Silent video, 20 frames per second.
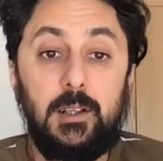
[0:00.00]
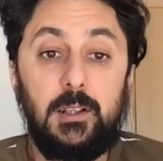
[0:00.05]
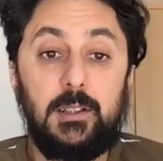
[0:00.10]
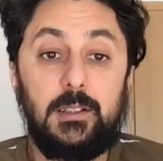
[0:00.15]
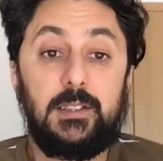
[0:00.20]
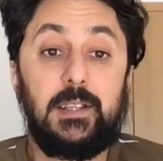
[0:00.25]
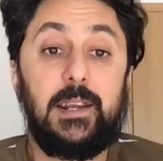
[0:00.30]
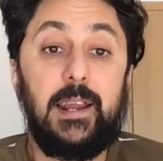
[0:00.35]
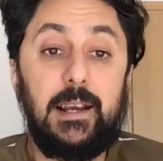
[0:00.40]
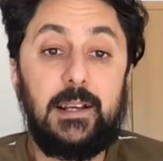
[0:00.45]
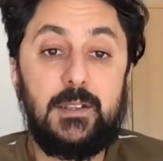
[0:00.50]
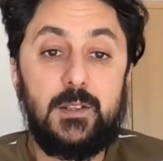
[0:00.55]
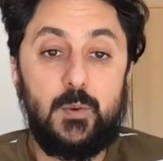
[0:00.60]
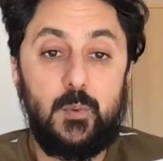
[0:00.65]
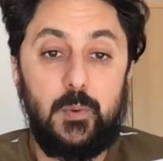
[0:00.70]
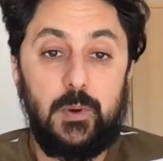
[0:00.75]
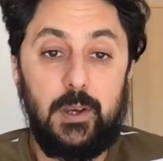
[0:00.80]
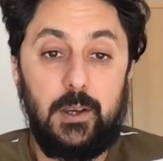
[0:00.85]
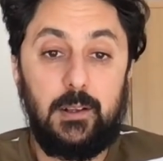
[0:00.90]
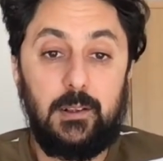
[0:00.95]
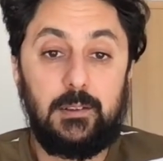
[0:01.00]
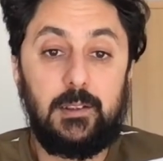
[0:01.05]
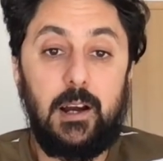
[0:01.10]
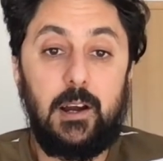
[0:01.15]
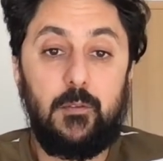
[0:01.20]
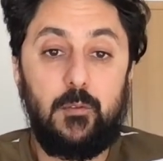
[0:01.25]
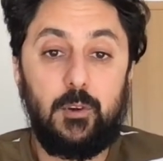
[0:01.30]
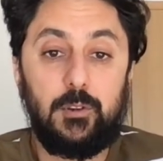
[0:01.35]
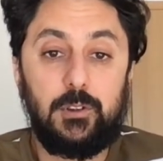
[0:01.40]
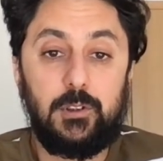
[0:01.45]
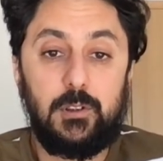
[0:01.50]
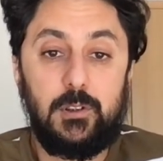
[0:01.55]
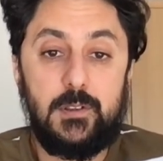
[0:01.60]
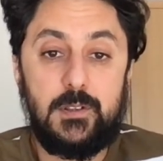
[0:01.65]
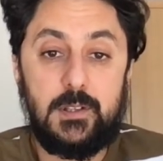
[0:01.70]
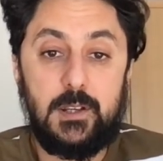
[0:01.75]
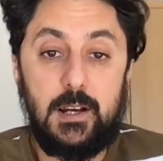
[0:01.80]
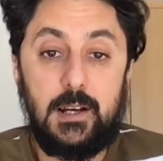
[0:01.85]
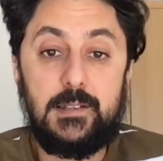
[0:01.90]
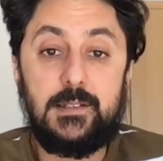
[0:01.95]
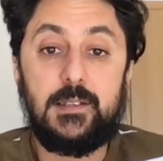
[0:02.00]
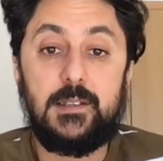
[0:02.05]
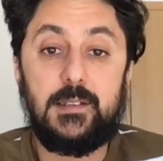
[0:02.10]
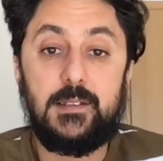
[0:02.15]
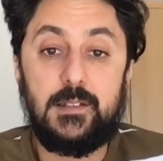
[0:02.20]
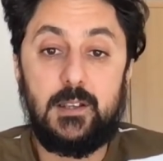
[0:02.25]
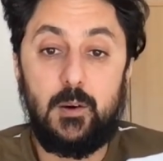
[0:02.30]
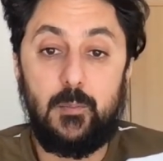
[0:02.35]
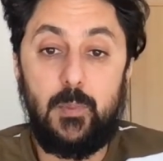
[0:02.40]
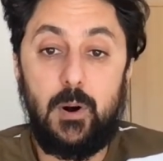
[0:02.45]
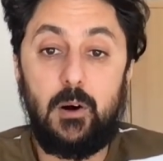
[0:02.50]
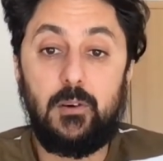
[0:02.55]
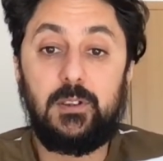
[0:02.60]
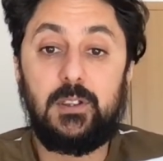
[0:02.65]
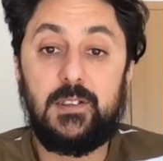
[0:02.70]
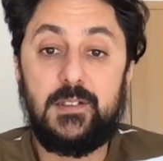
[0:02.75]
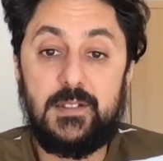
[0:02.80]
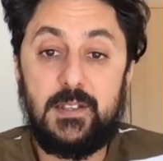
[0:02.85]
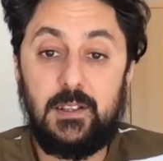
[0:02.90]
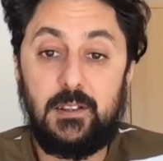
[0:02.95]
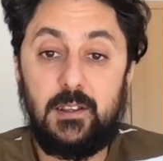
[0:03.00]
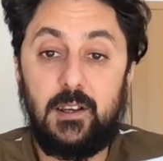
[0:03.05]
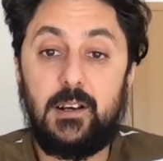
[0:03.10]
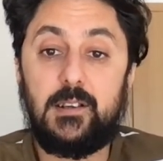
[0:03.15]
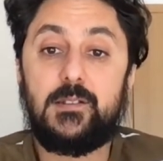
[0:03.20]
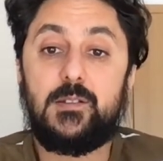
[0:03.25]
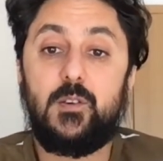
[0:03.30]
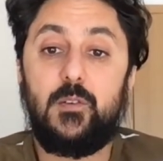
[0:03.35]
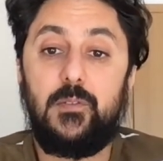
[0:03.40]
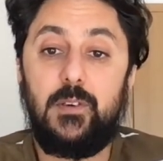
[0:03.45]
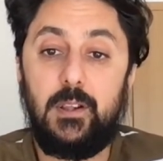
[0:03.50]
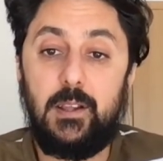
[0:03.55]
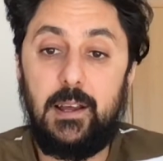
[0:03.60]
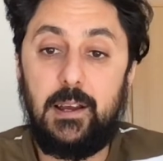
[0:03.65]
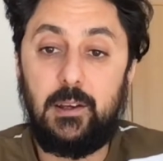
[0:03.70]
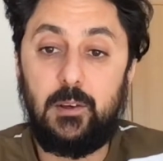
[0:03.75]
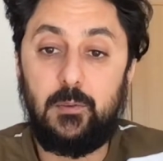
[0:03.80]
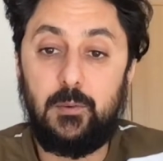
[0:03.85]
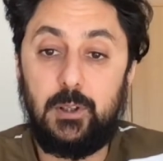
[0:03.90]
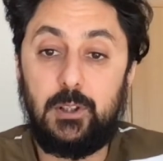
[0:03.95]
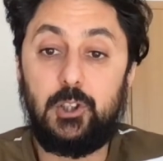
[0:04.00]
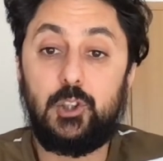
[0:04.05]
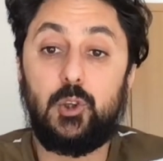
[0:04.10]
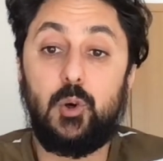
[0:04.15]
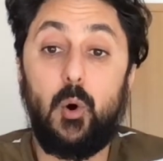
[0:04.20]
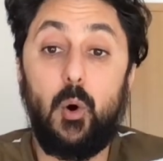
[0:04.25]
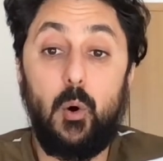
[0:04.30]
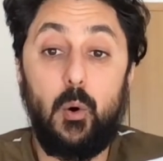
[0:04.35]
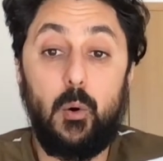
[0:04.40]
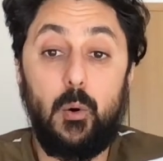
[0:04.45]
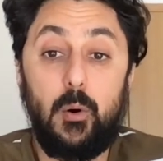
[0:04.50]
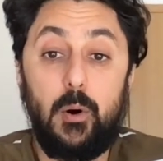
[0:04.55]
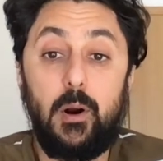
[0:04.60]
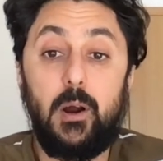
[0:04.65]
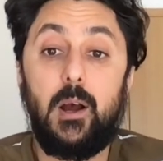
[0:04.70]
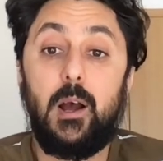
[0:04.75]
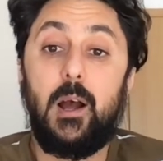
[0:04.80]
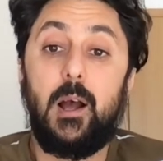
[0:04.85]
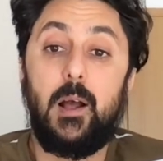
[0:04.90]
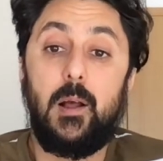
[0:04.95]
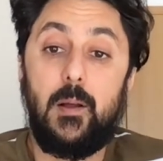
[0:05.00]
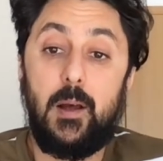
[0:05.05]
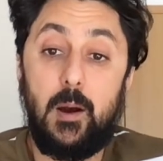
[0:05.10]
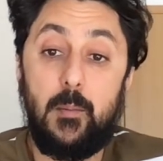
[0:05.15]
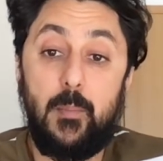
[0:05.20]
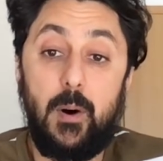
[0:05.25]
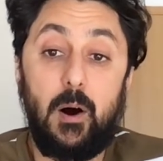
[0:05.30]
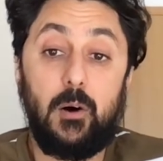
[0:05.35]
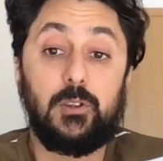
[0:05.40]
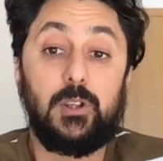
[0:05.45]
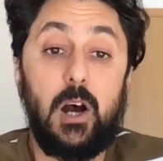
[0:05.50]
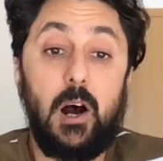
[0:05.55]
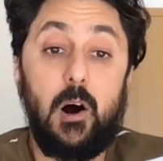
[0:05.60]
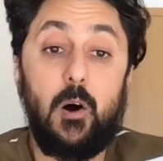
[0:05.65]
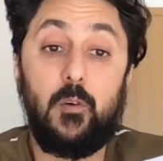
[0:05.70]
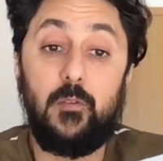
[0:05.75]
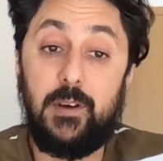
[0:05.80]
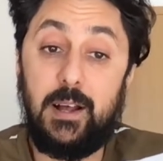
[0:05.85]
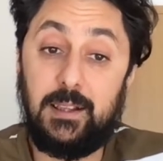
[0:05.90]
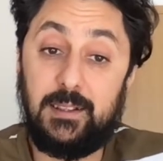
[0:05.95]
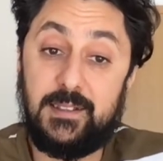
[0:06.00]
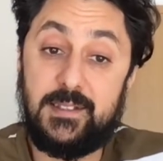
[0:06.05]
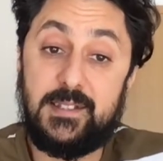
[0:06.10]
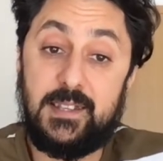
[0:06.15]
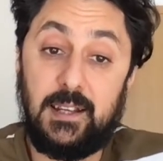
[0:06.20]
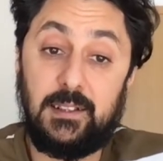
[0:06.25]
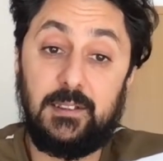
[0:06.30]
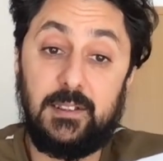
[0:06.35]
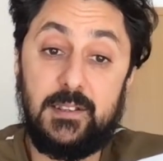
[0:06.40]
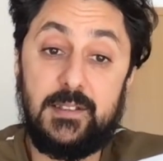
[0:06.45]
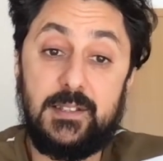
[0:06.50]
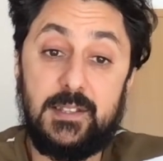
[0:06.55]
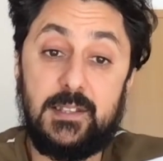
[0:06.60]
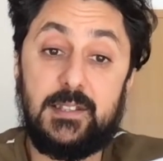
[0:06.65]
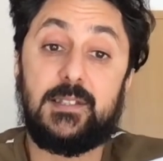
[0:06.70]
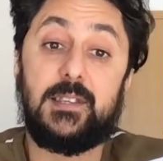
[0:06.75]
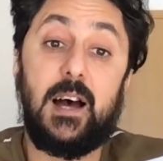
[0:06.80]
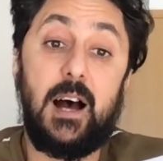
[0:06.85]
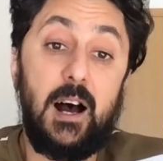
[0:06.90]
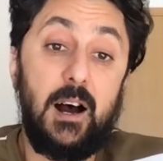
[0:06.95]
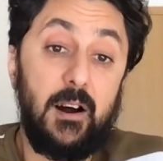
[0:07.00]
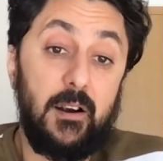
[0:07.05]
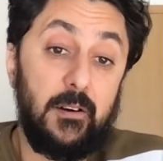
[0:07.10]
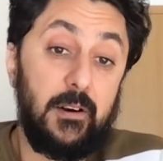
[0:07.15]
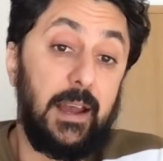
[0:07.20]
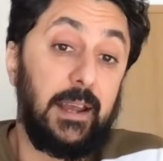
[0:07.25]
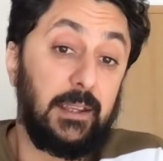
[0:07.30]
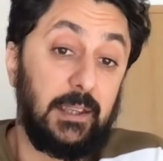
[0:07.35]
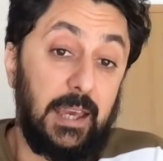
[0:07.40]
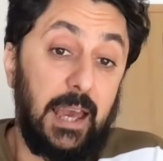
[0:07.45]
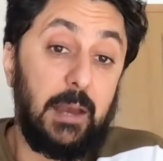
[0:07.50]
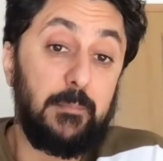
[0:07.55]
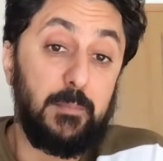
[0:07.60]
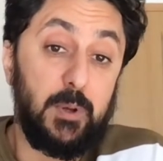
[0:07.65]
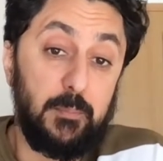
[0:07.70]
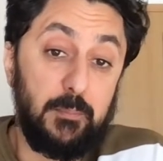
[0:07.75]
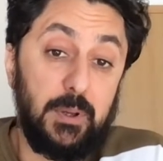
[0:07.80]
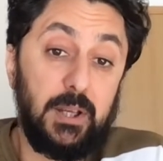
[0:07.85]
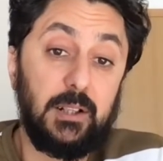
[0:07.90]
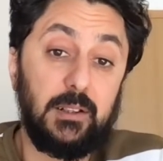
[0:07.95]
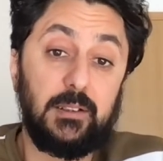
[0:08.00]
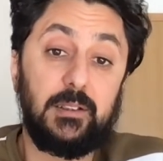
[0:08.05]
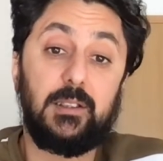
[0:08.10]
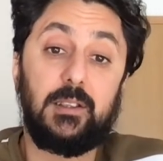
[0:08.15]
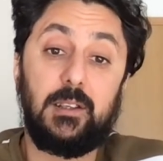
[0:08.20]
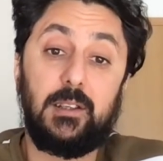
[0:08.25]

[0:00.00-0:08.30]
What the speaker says: The next field I want to discuss is about the syntax of a language, or about how valid sentences are and can be built